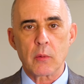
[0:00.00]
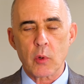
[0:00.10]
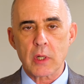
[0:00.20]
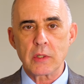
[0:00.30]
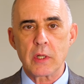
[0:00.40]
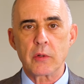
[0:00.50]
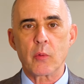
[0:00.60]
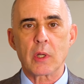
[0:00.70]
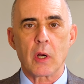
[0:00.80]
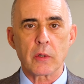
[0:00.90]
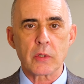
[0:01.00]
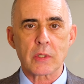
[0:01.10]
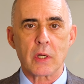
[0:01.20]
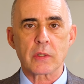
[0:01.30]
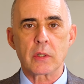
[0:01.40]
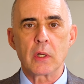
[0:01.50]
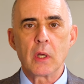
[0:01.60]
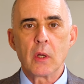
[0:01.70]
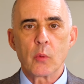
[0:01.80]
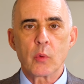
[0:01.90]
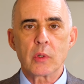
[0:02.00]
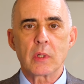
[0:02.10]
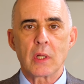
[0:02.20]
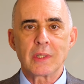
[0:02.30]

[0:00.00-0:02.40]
And we're continuing our discussion with